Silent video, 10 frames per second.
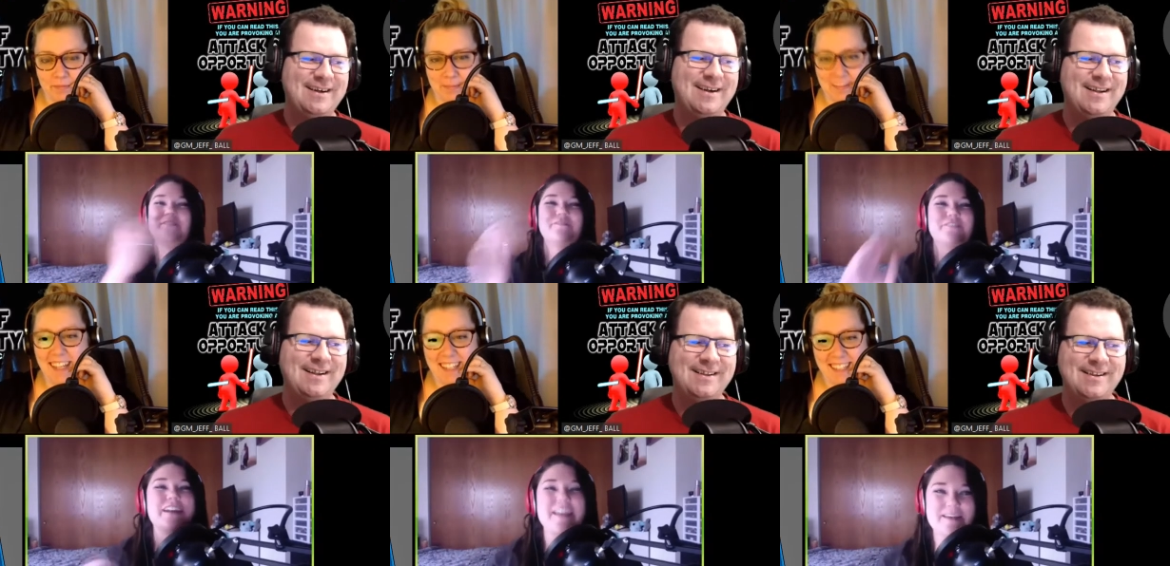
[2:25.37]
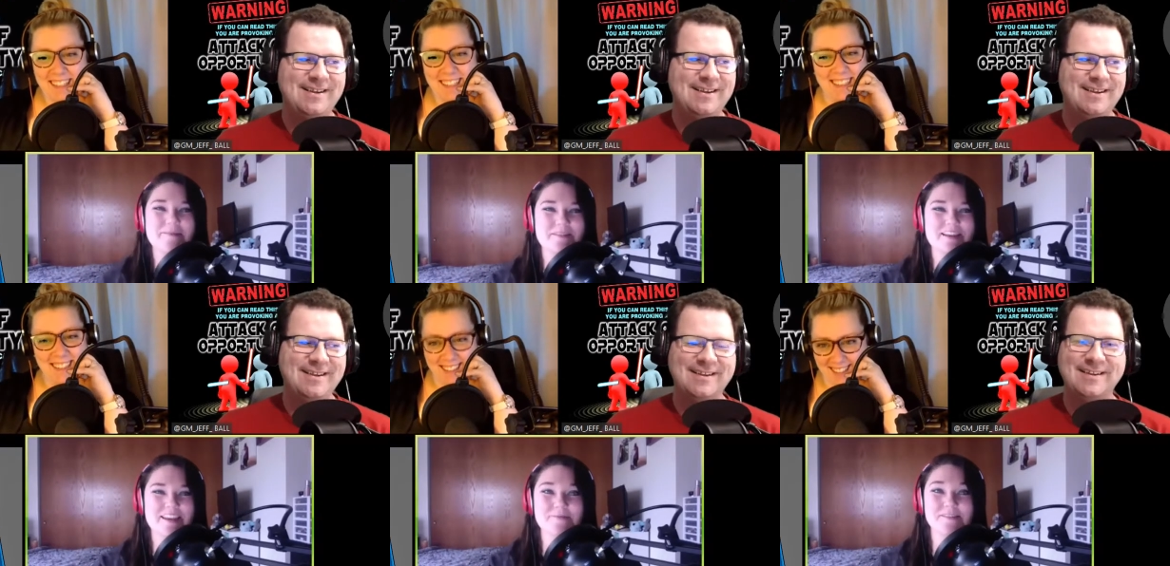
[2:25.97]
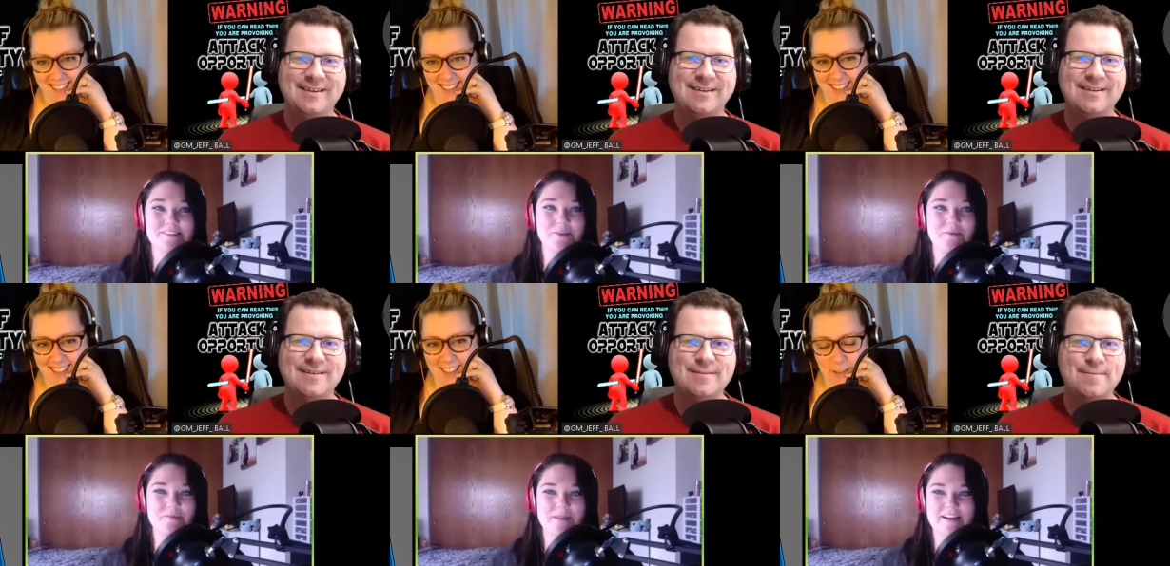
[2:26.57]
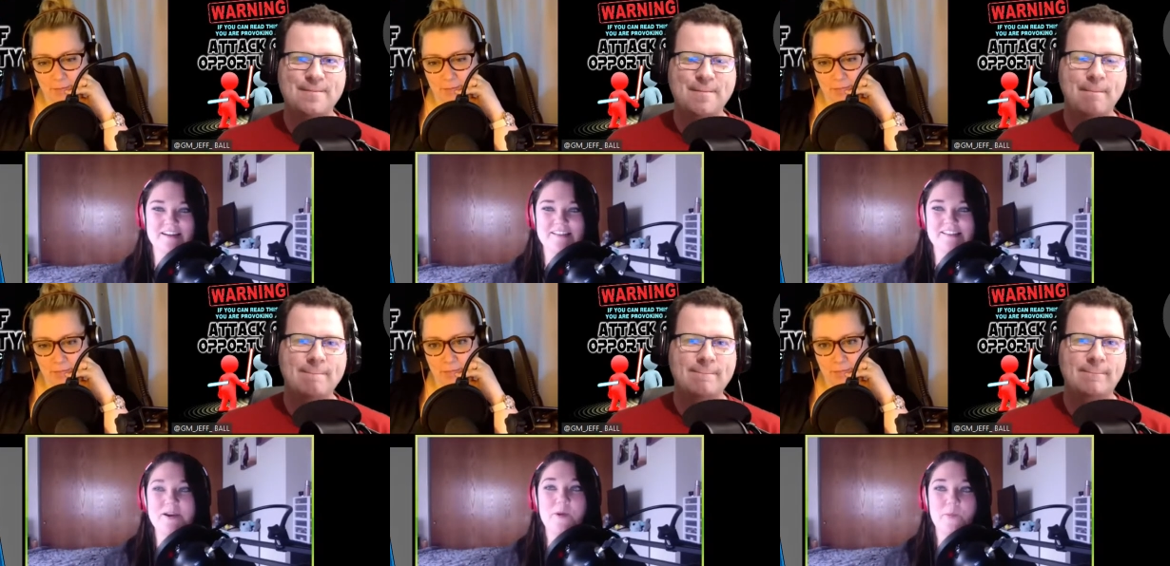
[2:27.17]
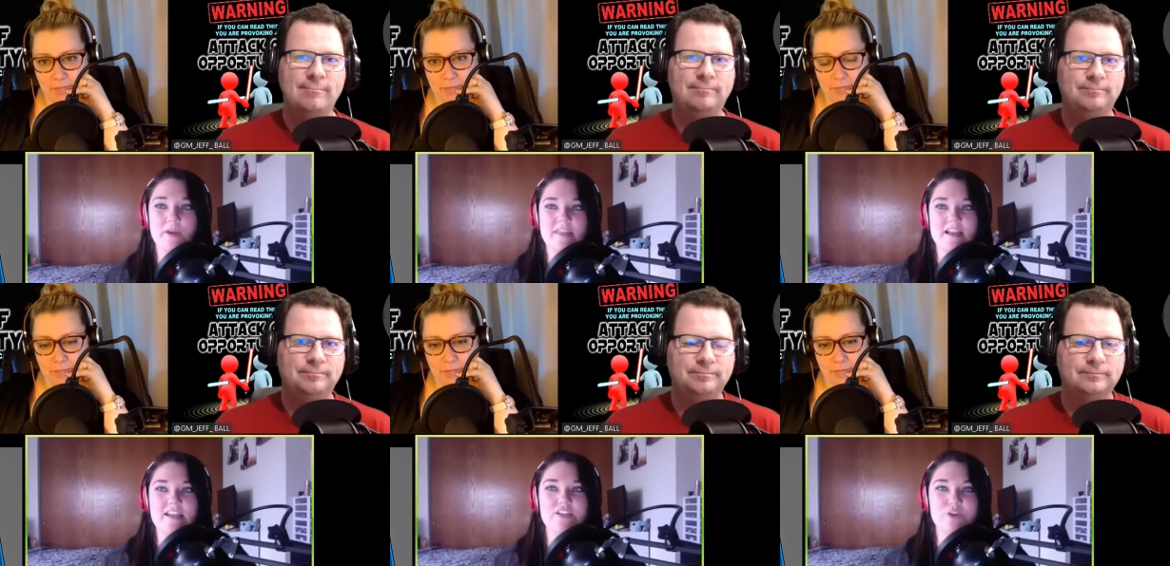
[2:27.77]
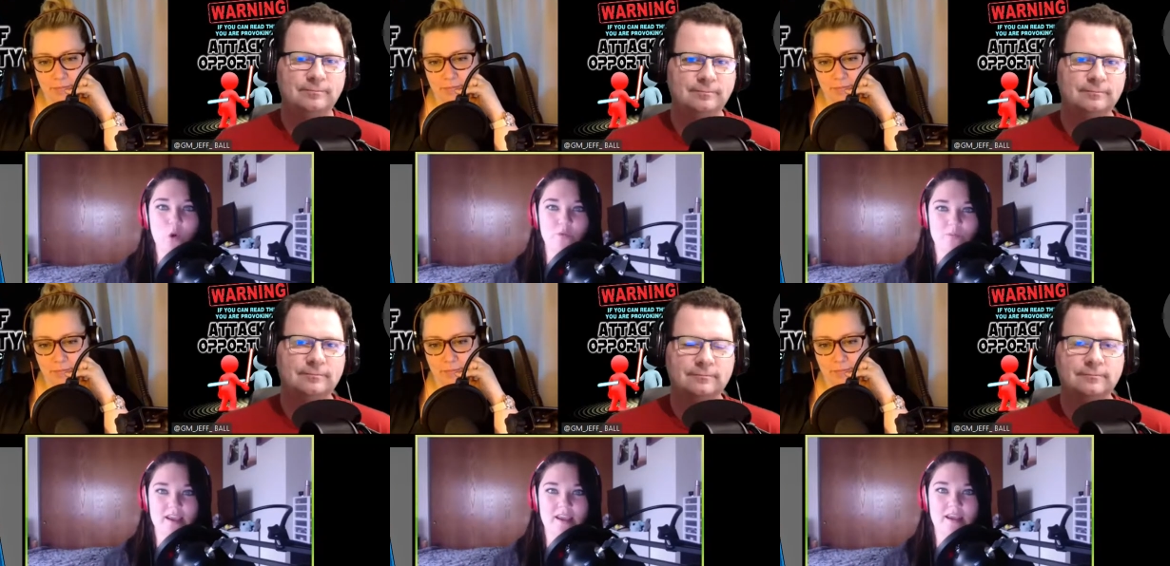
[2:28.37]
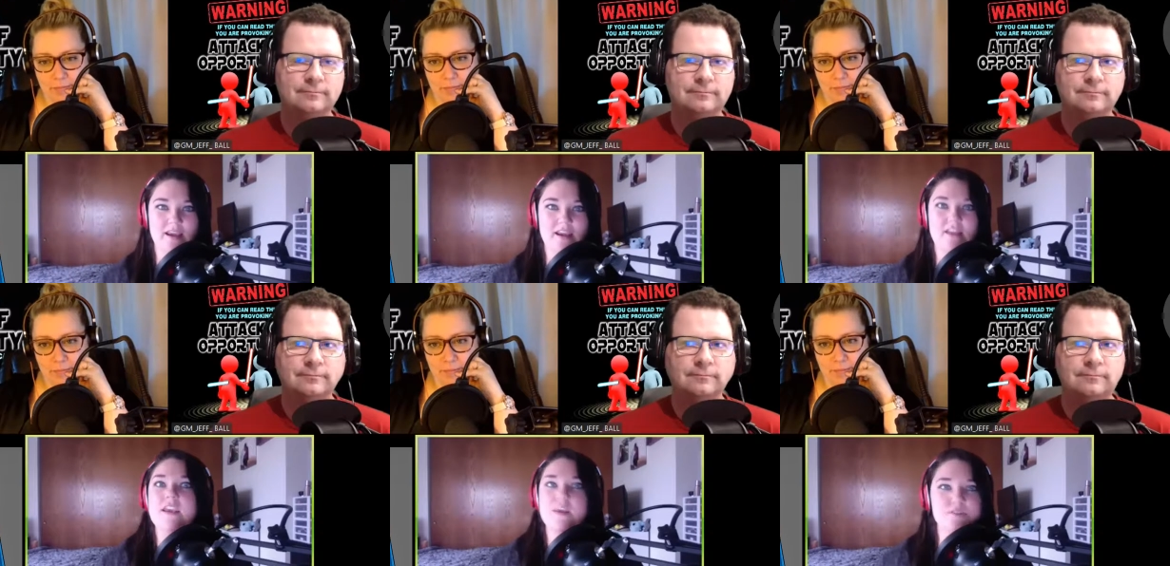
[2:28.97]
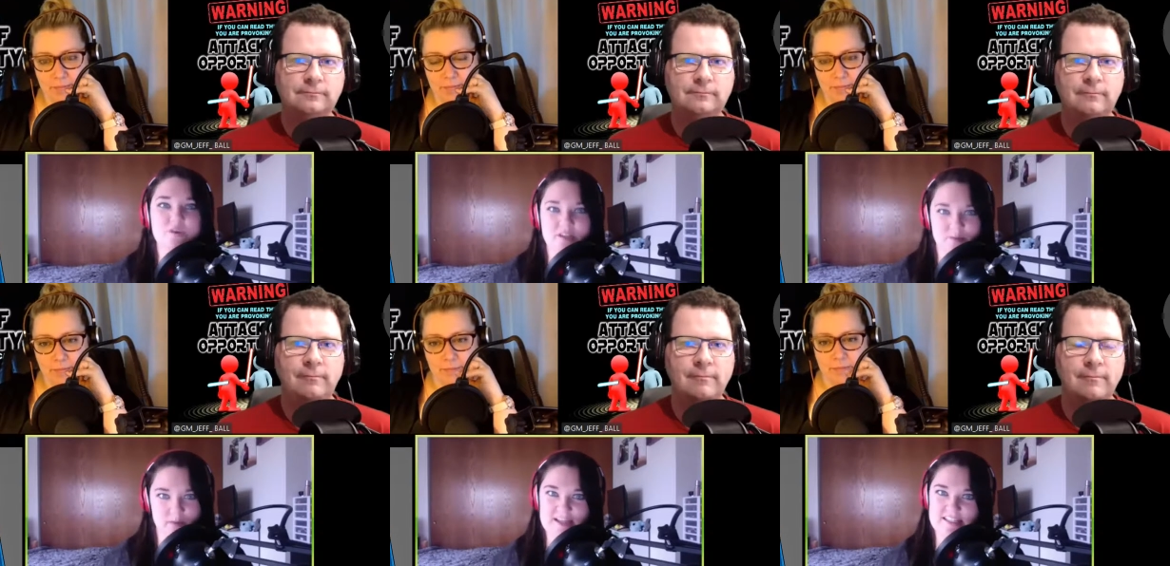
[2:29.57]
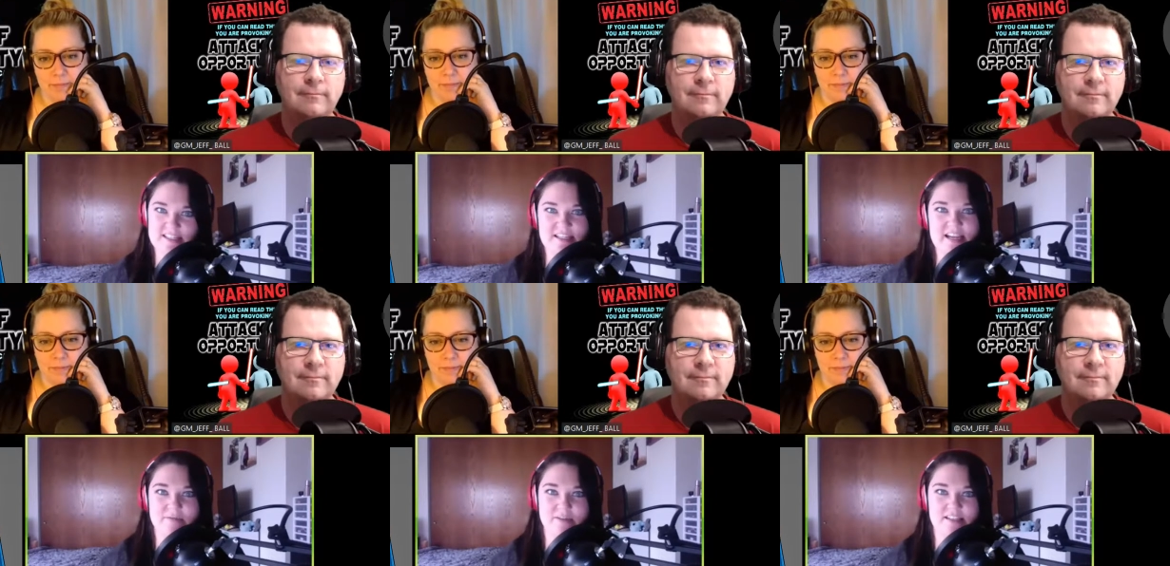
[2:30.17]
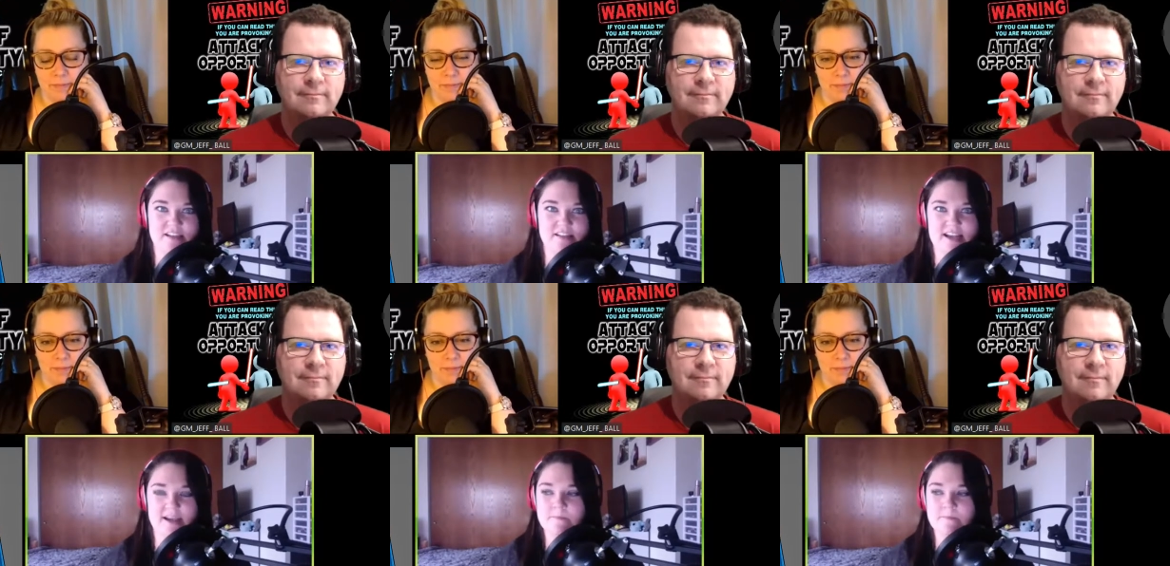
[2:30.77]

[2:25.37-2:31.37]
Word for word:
Speaker 1: for him, he was so embarrassed. But then he told me he was going to play D&D every Sunday.